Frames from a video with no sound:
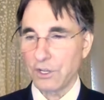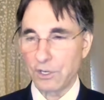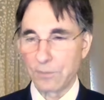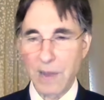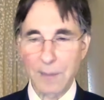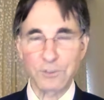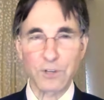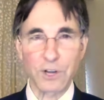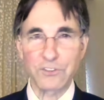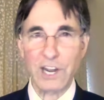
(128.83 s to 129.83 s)
Your mom
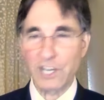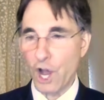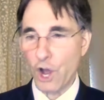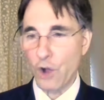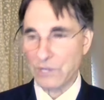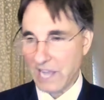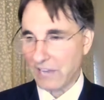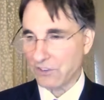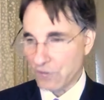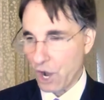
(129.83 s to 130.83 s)
starts saying no,
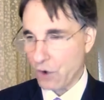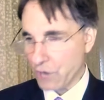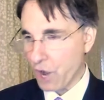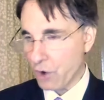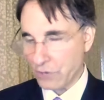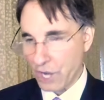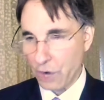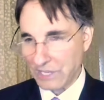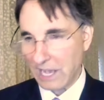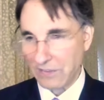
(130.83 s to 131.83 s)
yes, no, no,
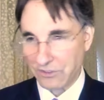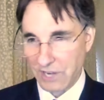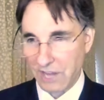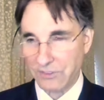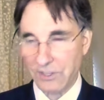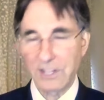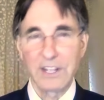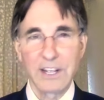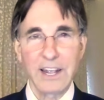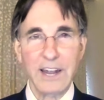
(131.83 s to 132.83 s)
no, yes, yes.
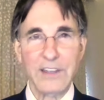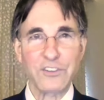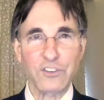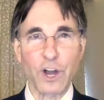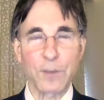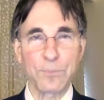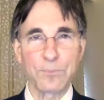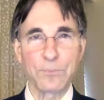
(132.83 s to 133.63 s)
And they start